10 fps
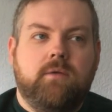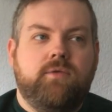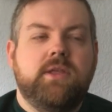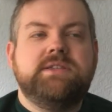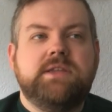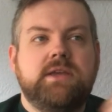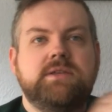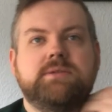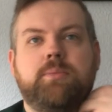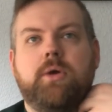
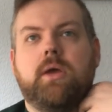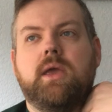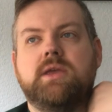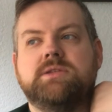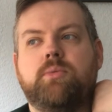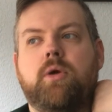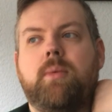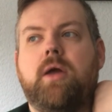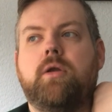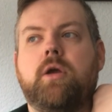Felicity's book is more
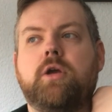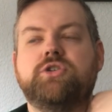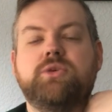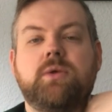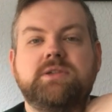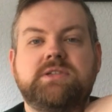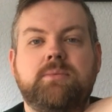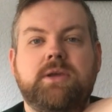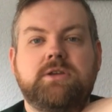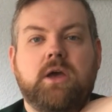about her. She wants to
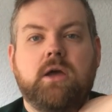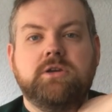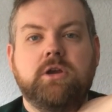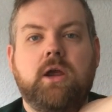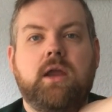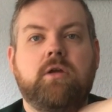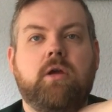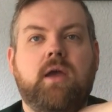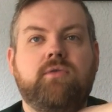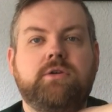be a doctor, and
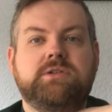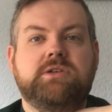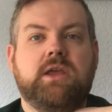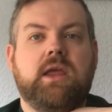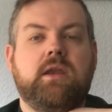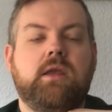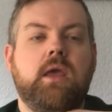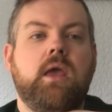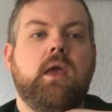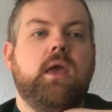her efforts to get
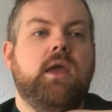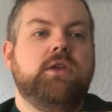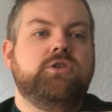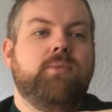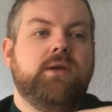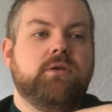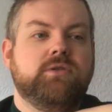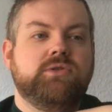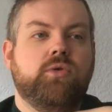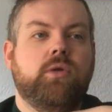into medical
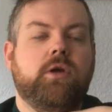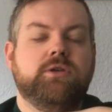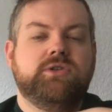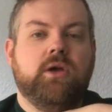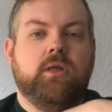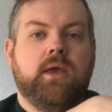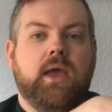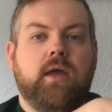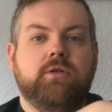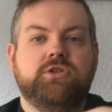school are stalling
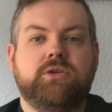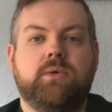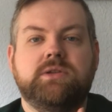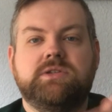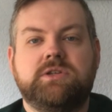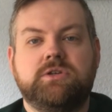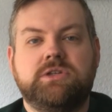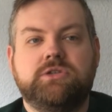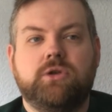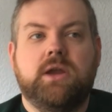out, and
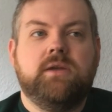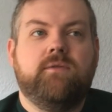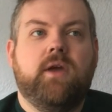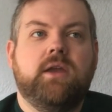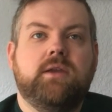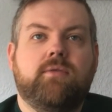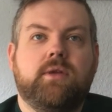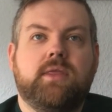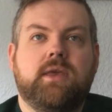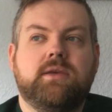she's trying to find
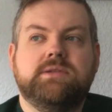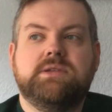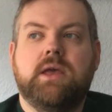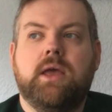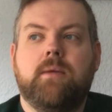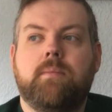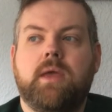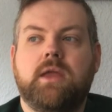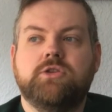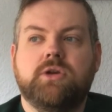different things
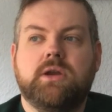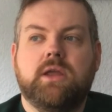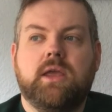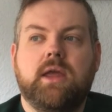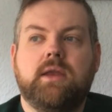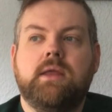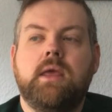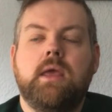and trying to get